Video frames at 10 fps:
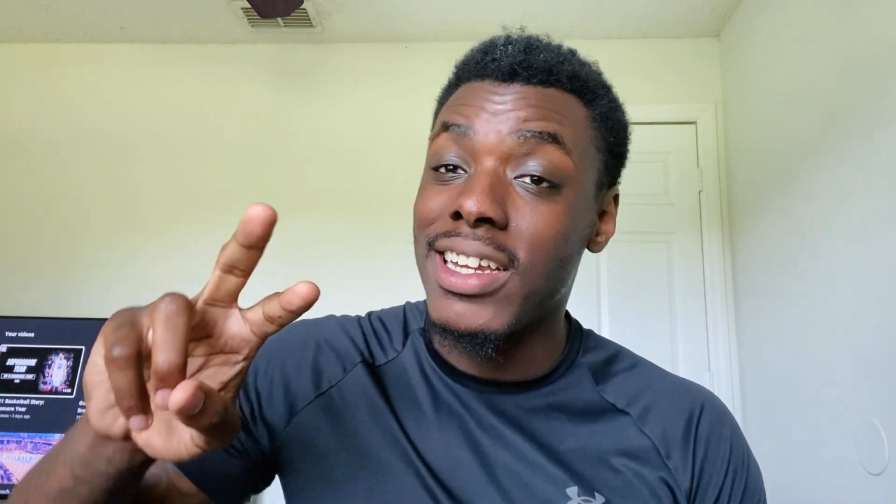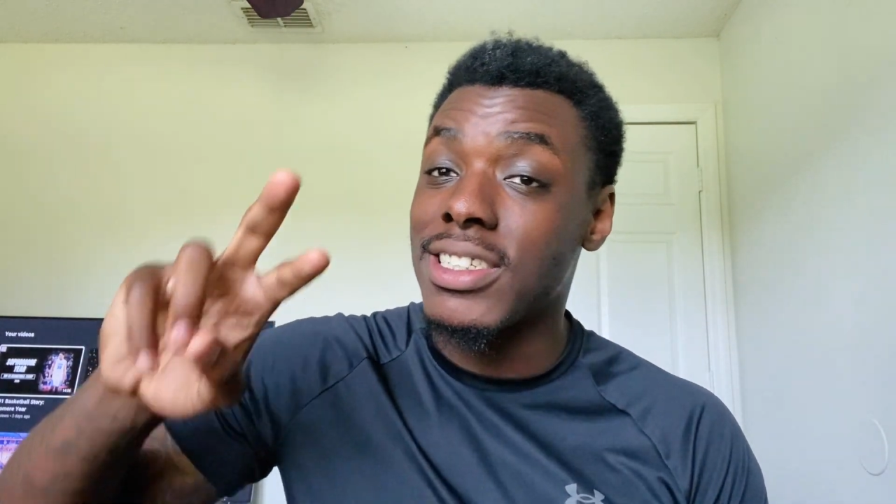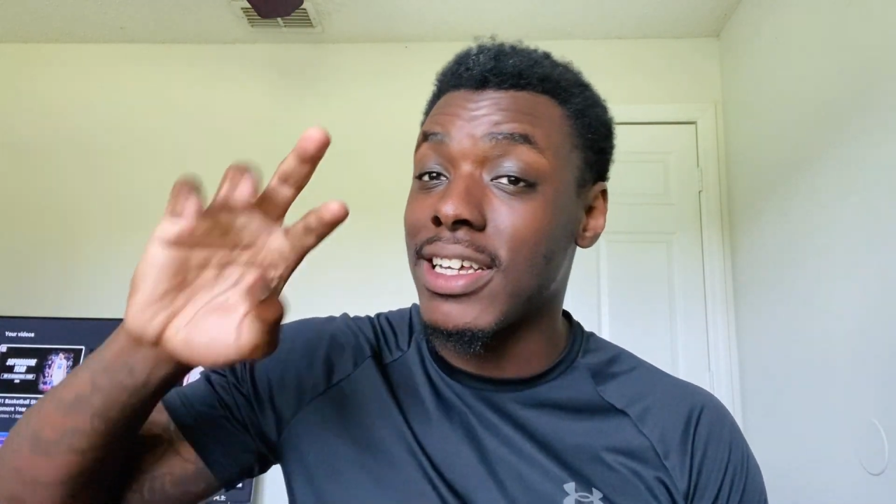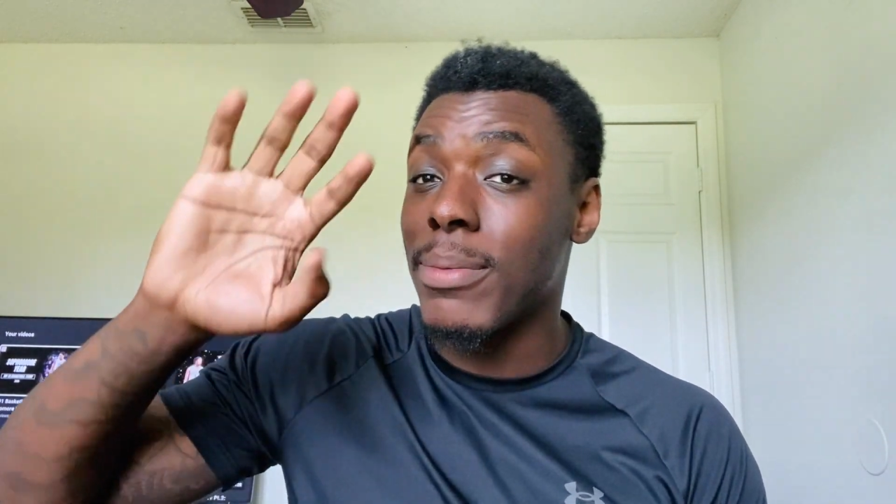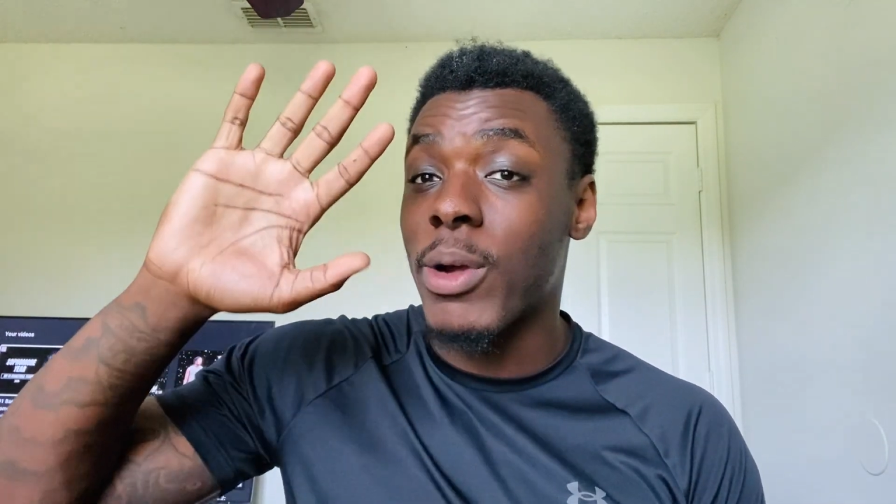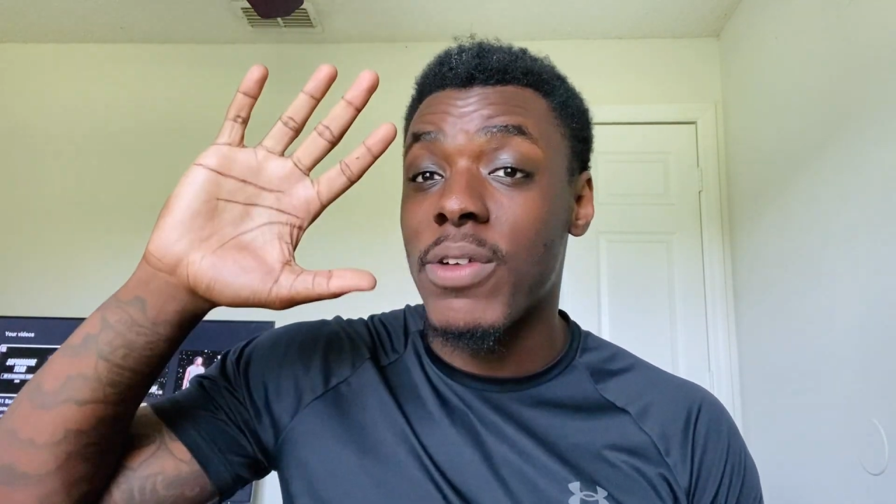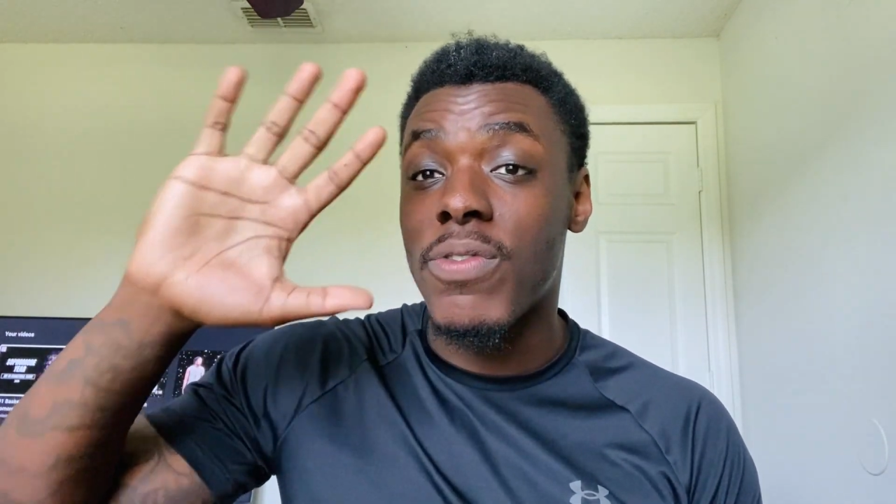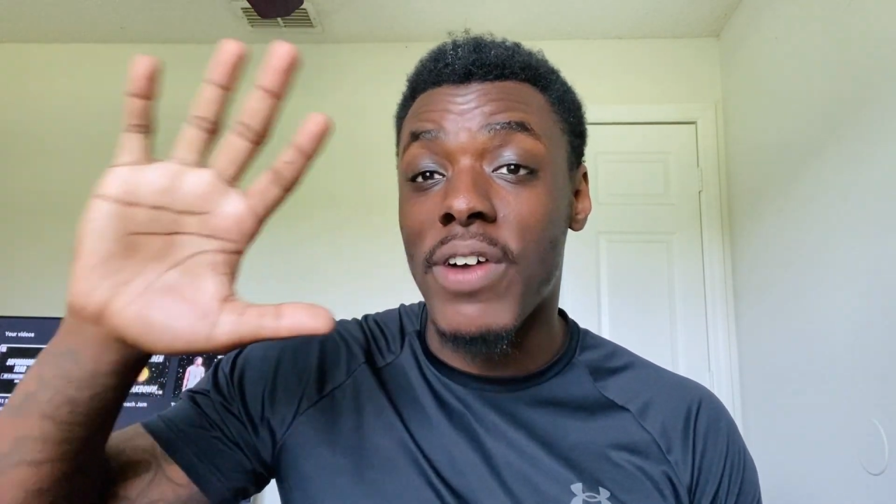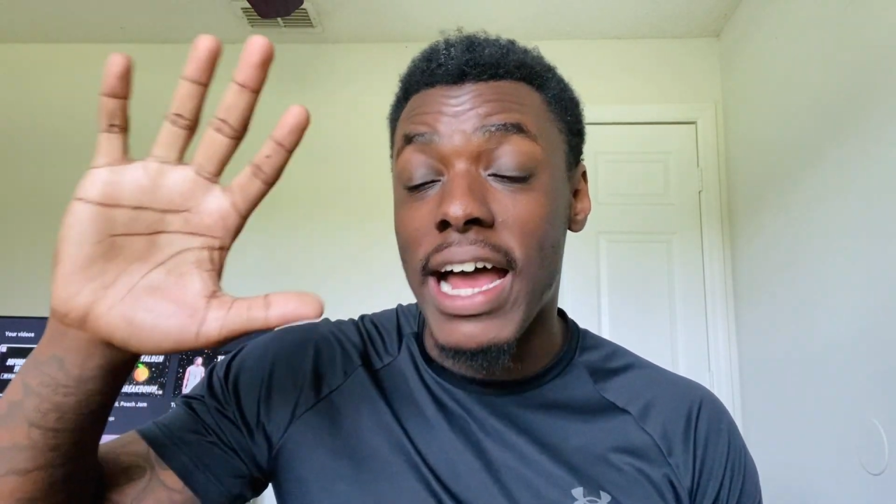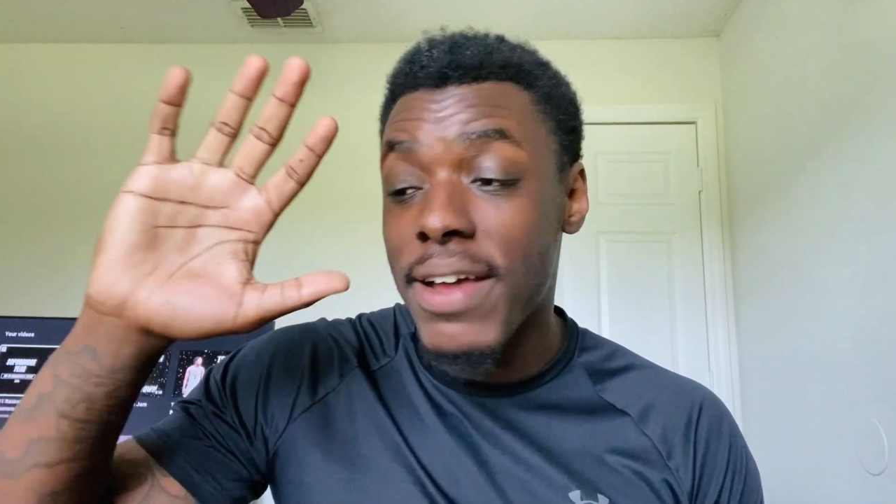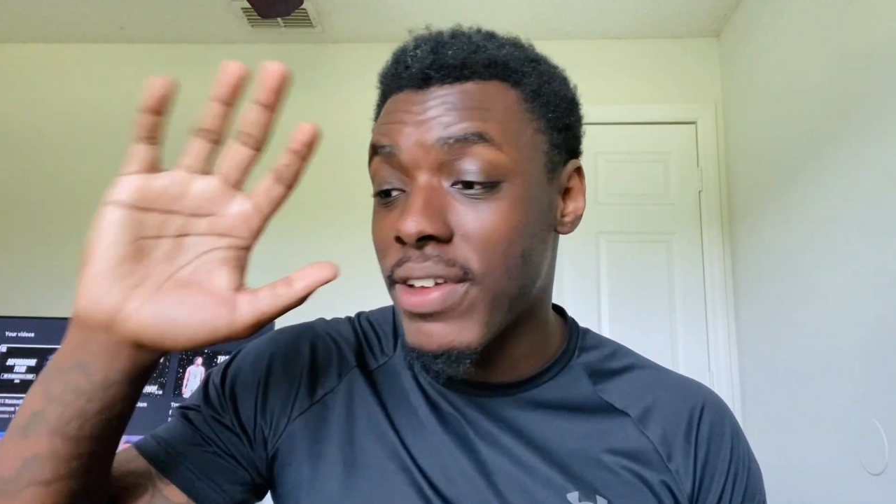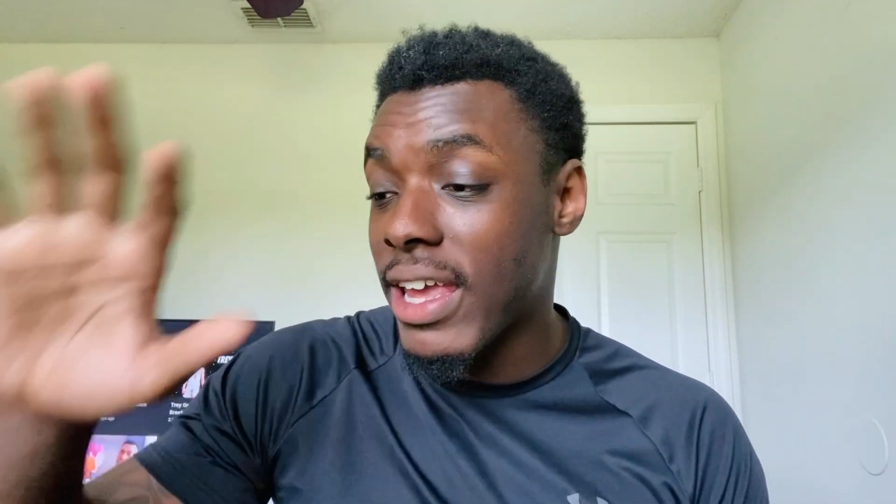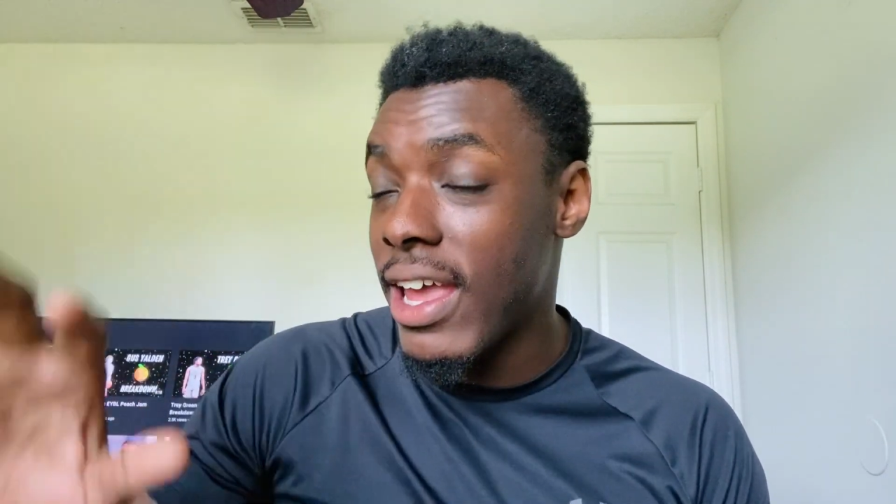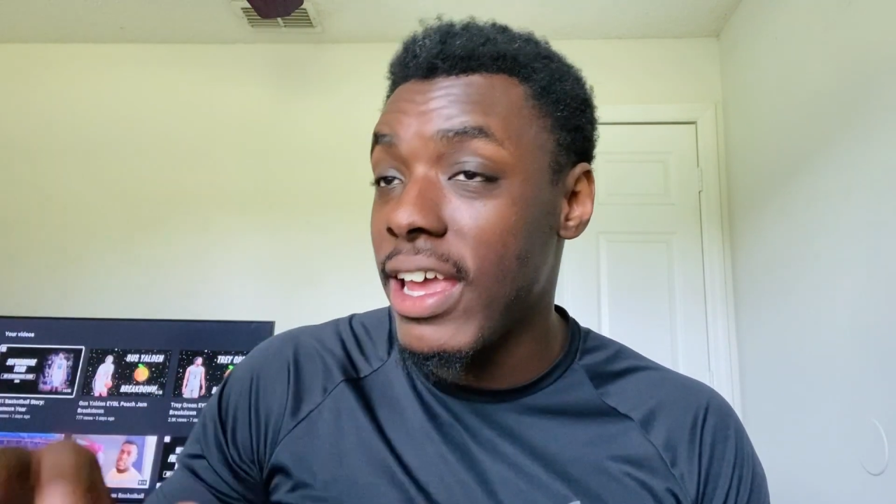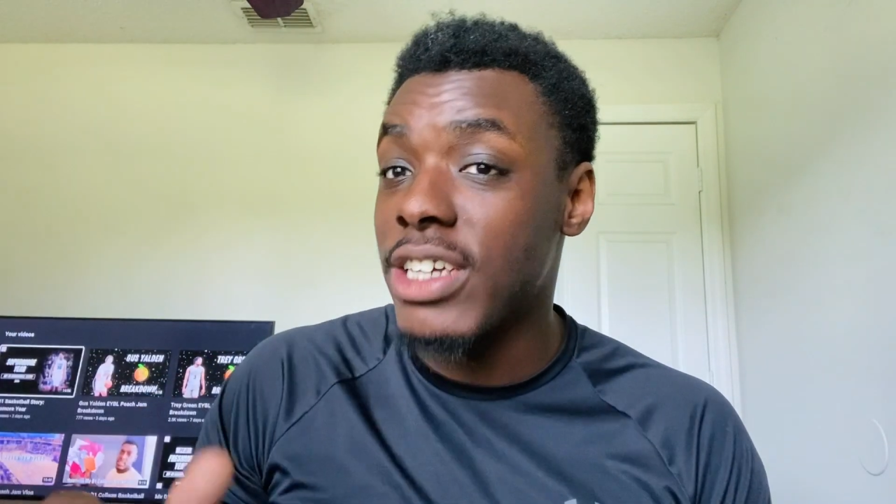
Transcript: celebrate 5K.